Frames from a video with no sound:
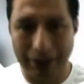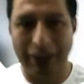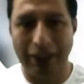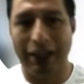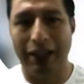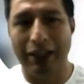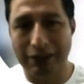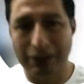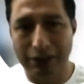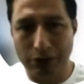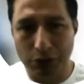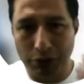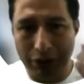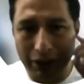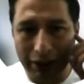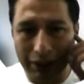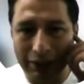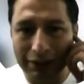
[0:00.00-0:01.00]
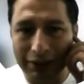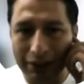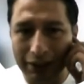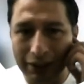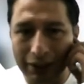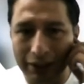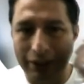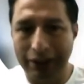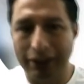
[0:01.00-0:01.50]
we can see,
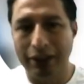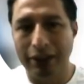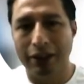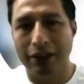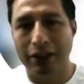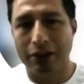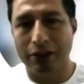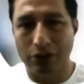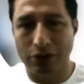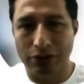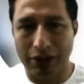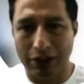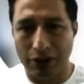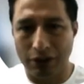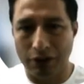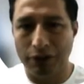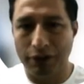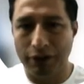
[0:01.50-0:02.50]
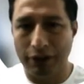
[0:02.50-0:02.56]
Jus Adolphi told